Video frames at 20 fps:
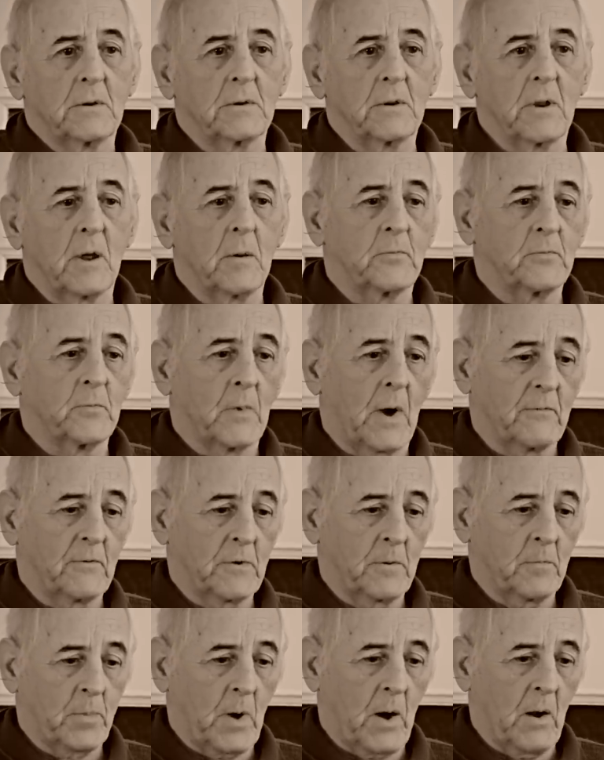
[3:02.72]
You know,
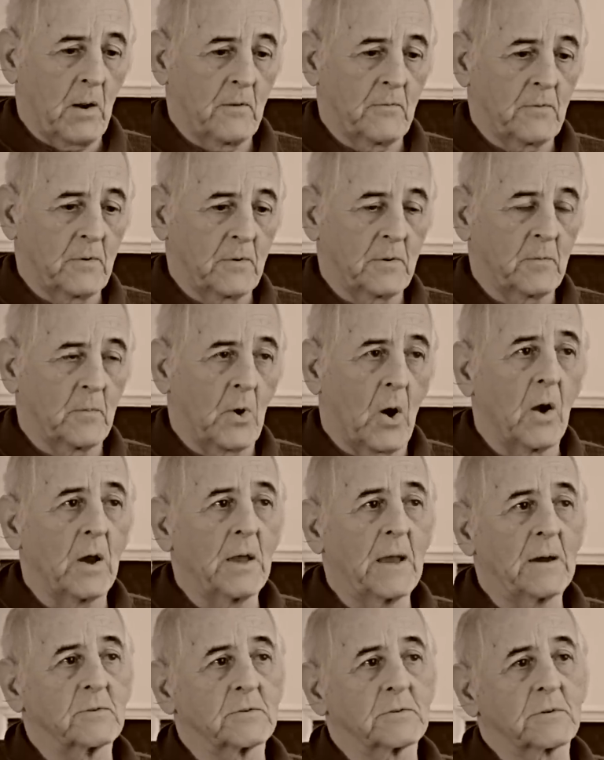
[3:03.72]
having a pole in front of
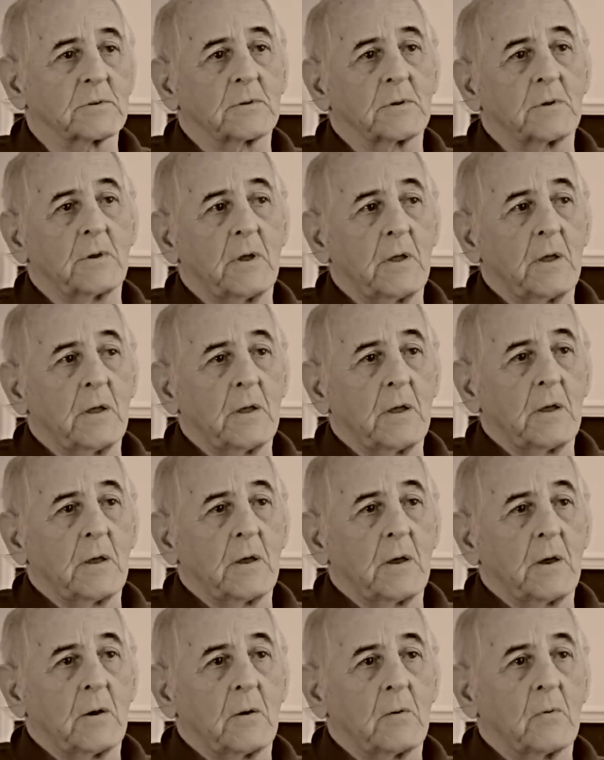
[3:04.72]
my house."
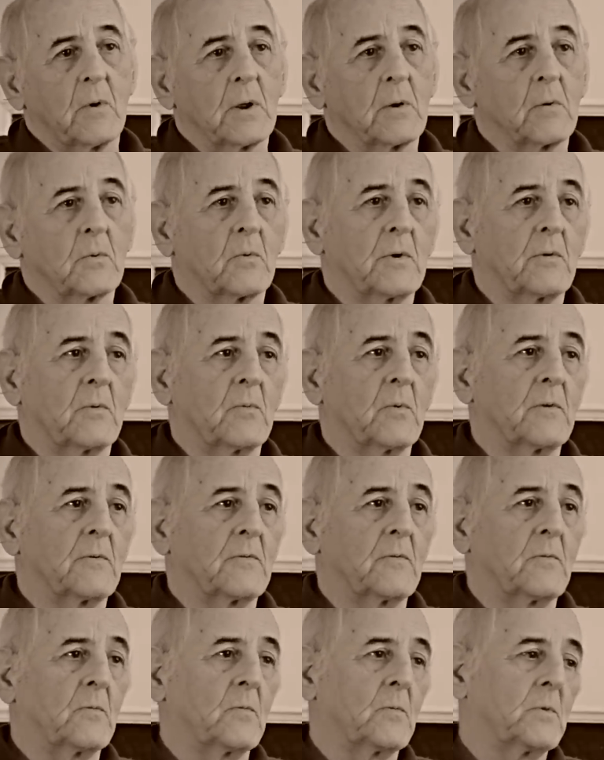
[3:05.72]
"Well,
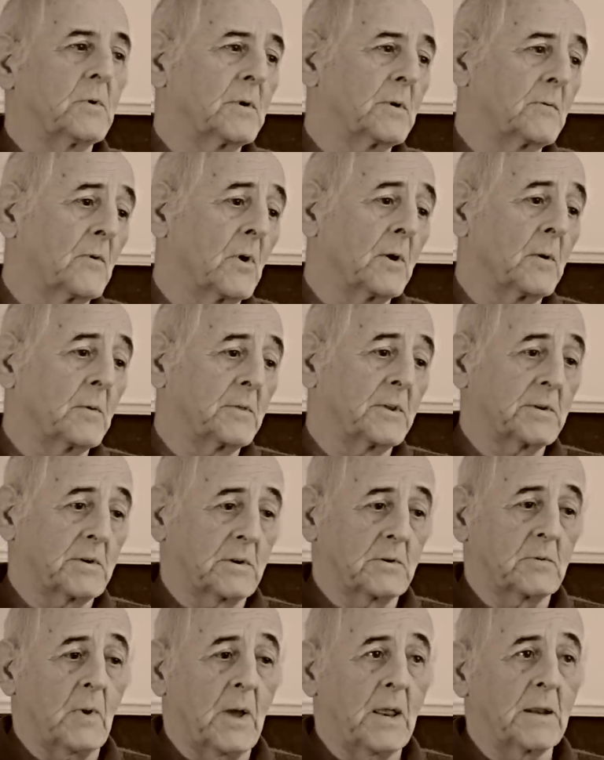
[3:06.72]
you've got it. This
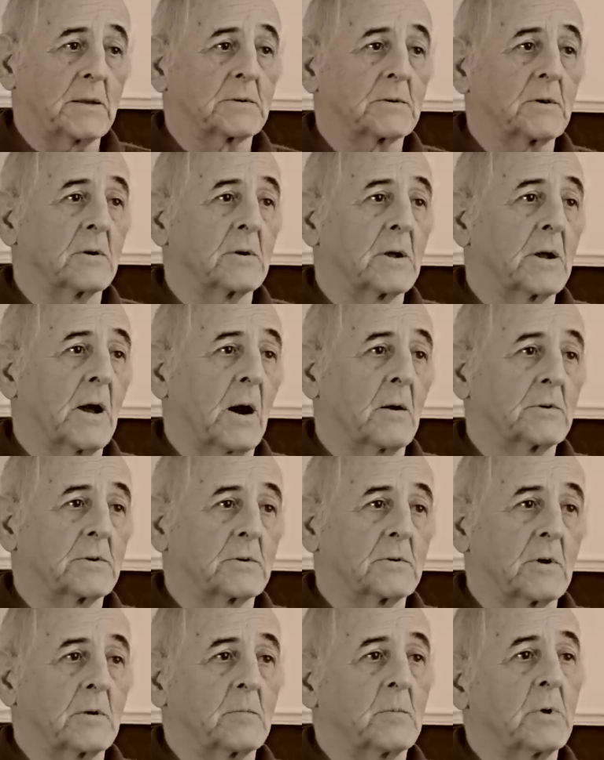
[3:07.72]
is where it's got to go. It's
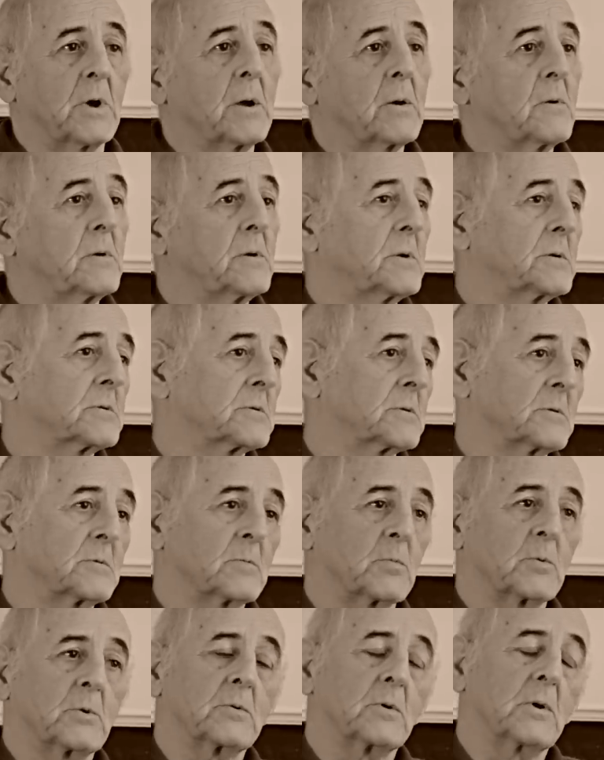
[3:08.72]
got to be
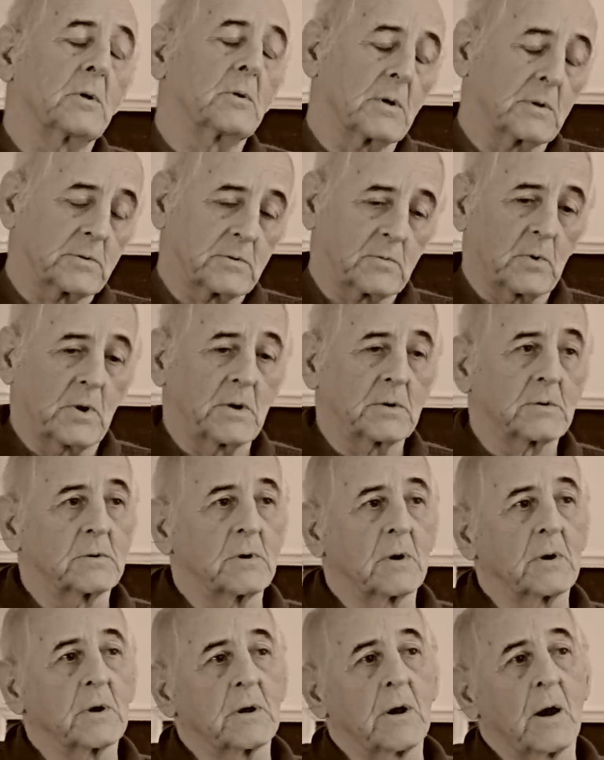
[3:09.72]
equidistant between you. That's where it's
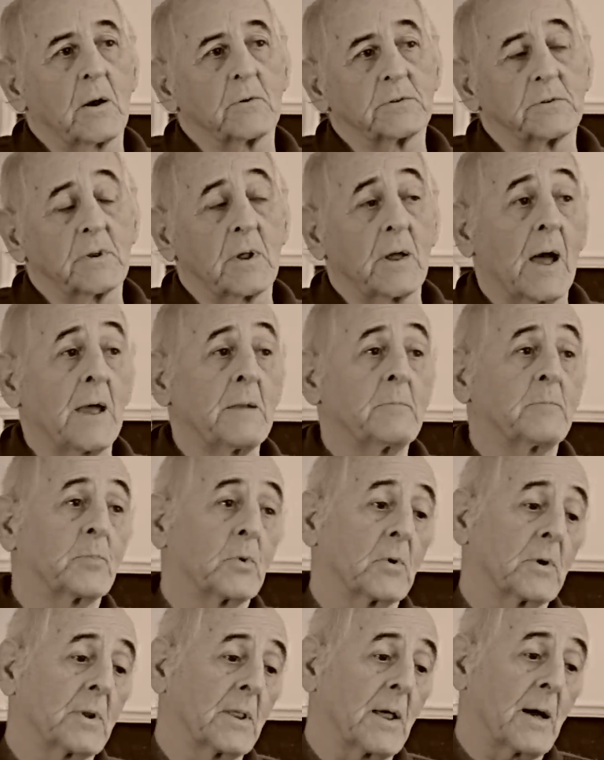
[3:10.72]
got to go." She said, "I ain't
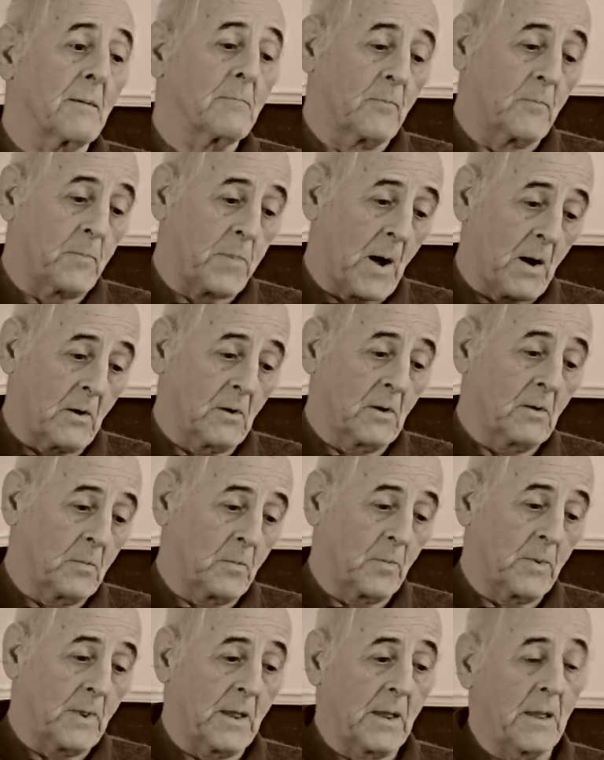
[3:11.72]
putting that
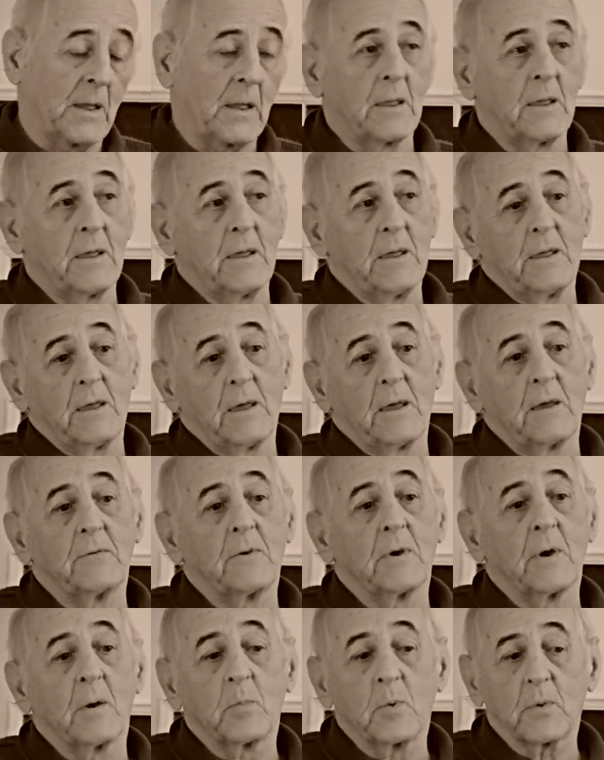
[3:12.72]
pole there. If
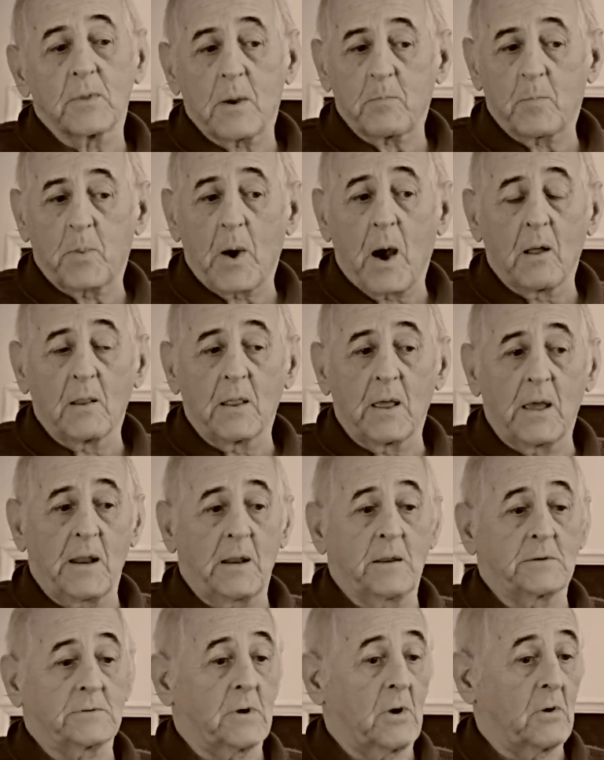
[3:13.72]
you put that pole
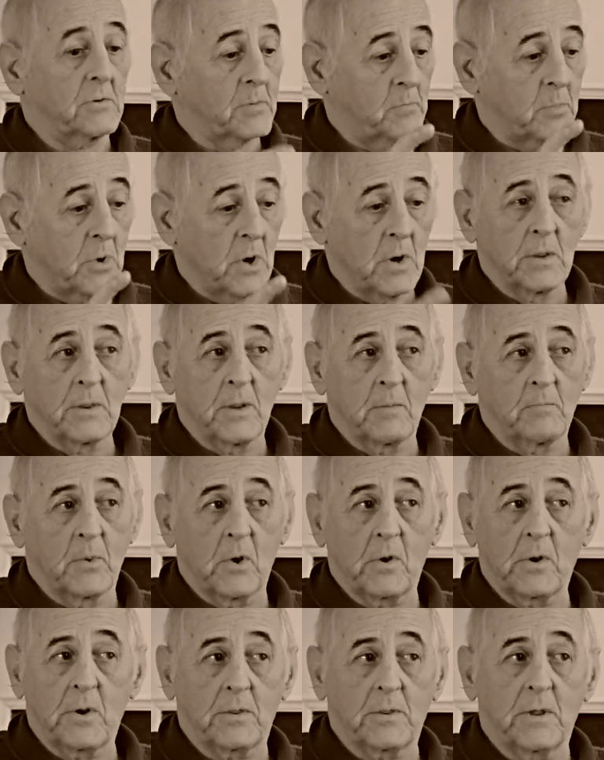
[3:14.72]
there, I'll burn the
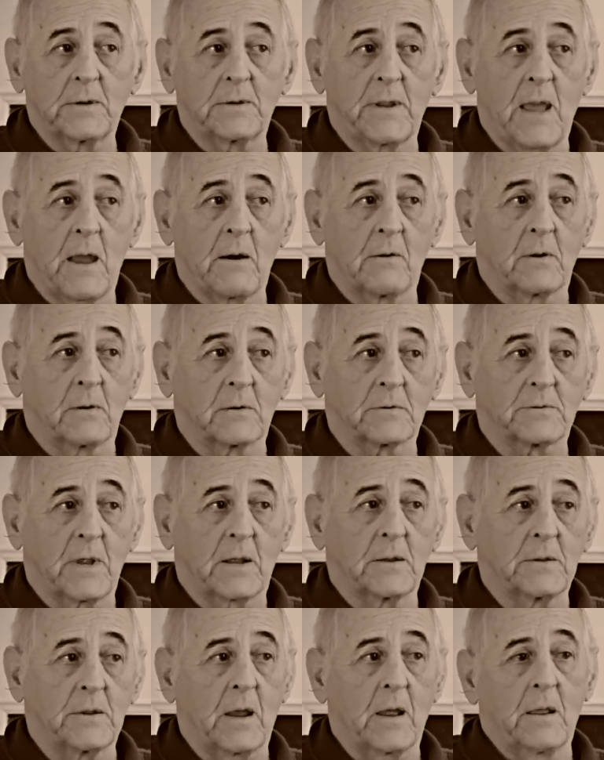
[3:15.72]
bloody thing down, I'll
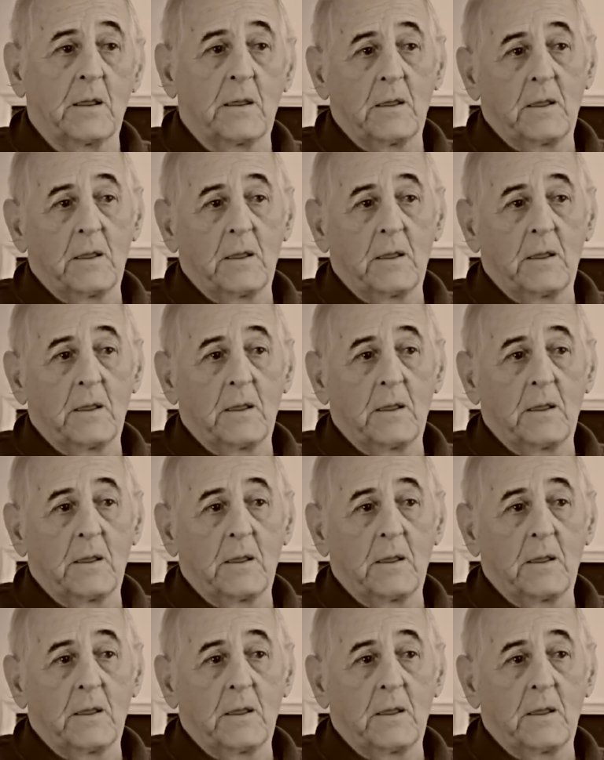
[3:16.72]
tell you."